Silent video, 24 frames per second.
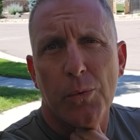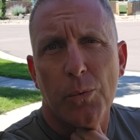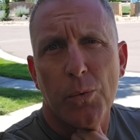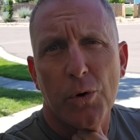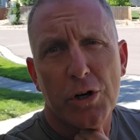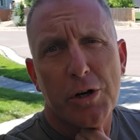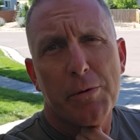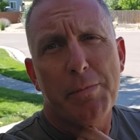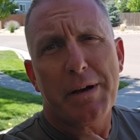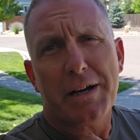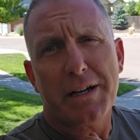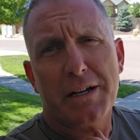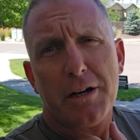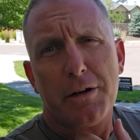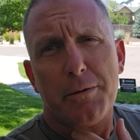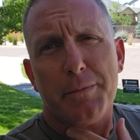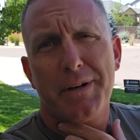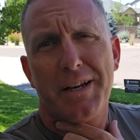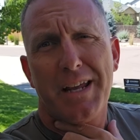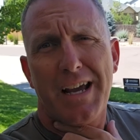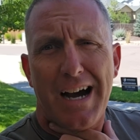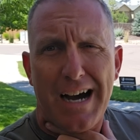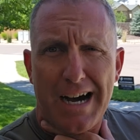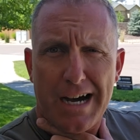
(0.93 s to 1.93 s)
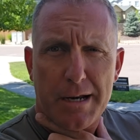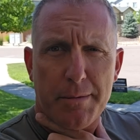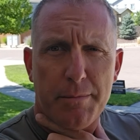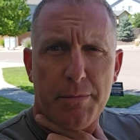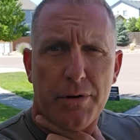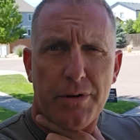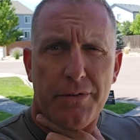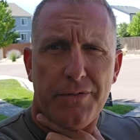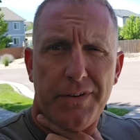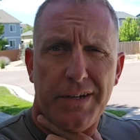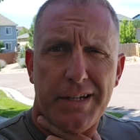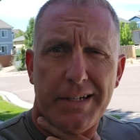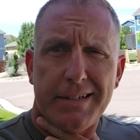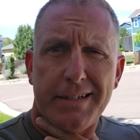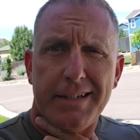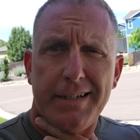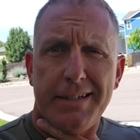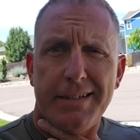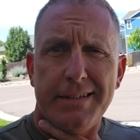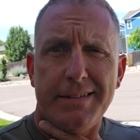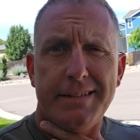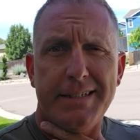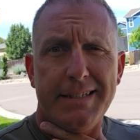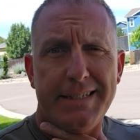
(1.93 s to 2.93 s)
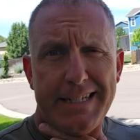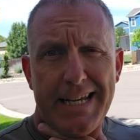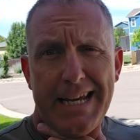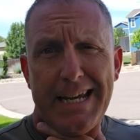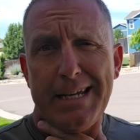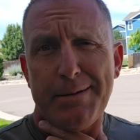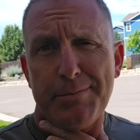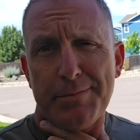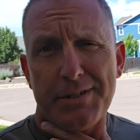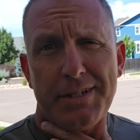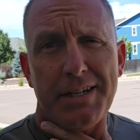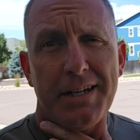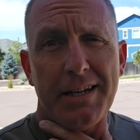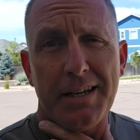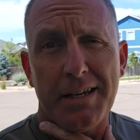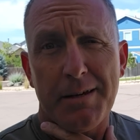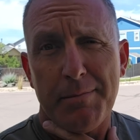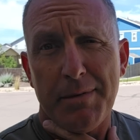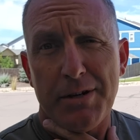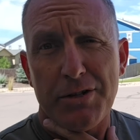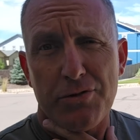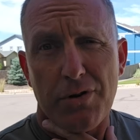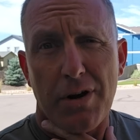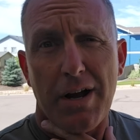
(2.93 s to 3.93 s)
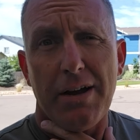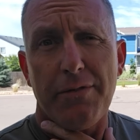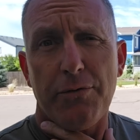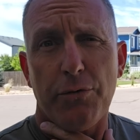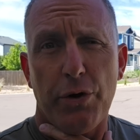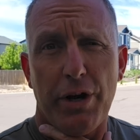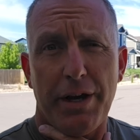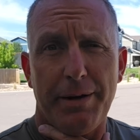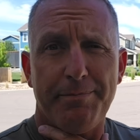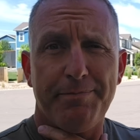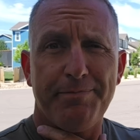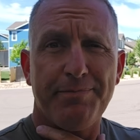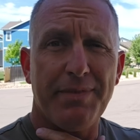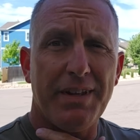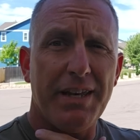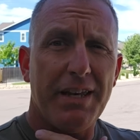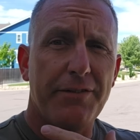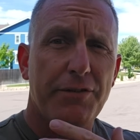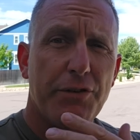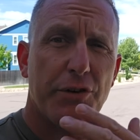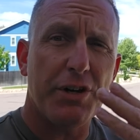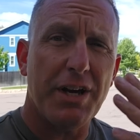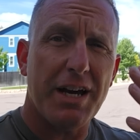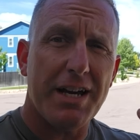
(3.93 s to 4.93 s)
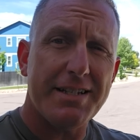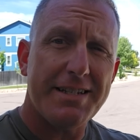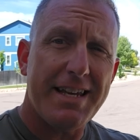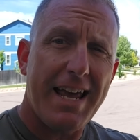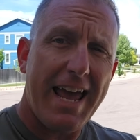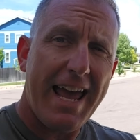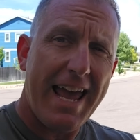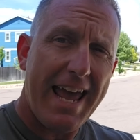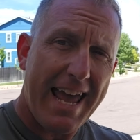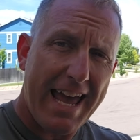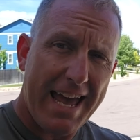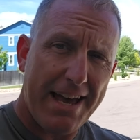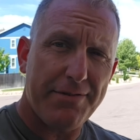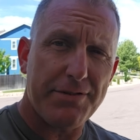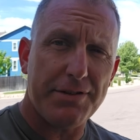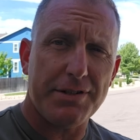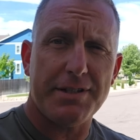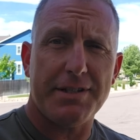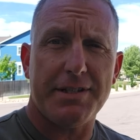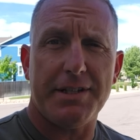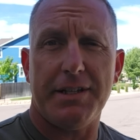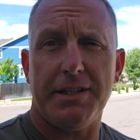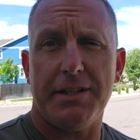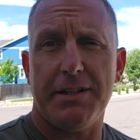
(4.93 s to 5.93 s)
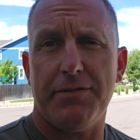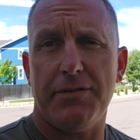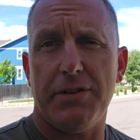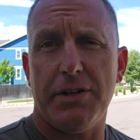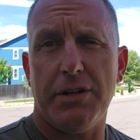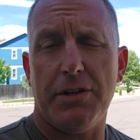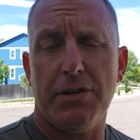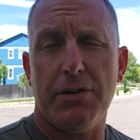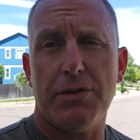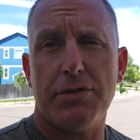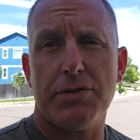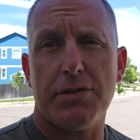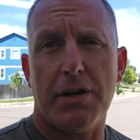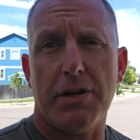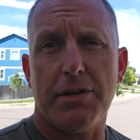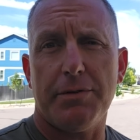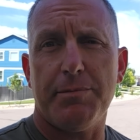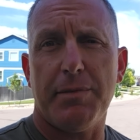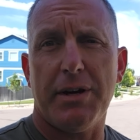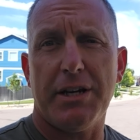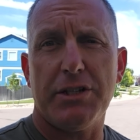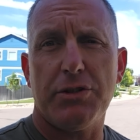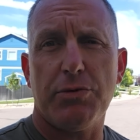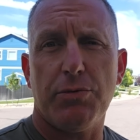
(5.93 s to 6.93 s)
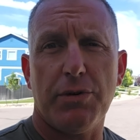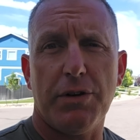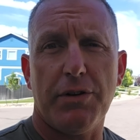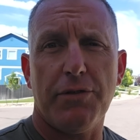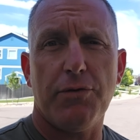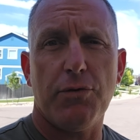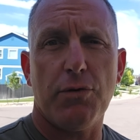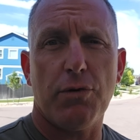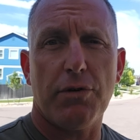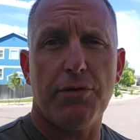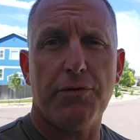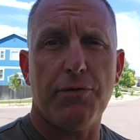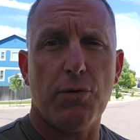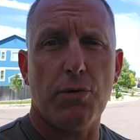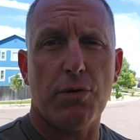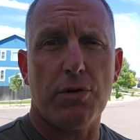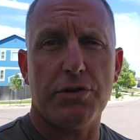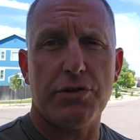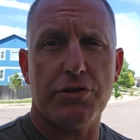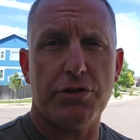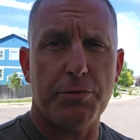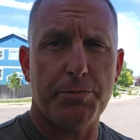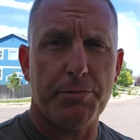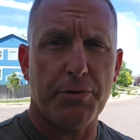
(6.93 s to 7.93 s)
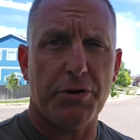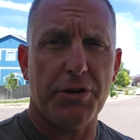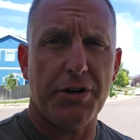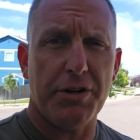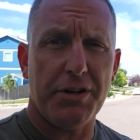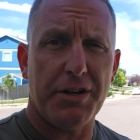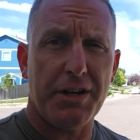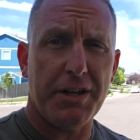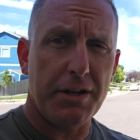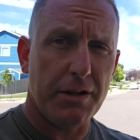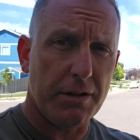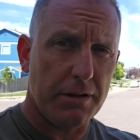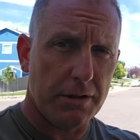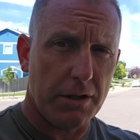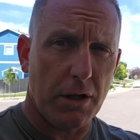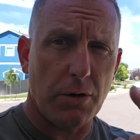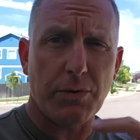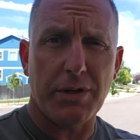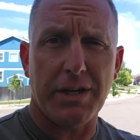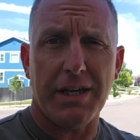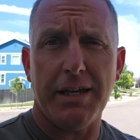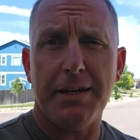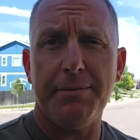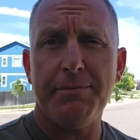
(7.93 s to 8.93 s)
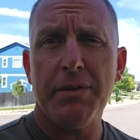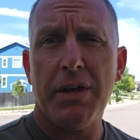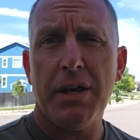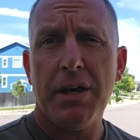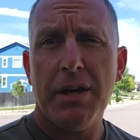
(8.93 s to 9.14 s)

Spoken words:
Welcome back, everybody. Automotive Inc. Today I'm standing in my driveway. If you guys haven't seen the videos on my 24 Ford Super Duty Loki,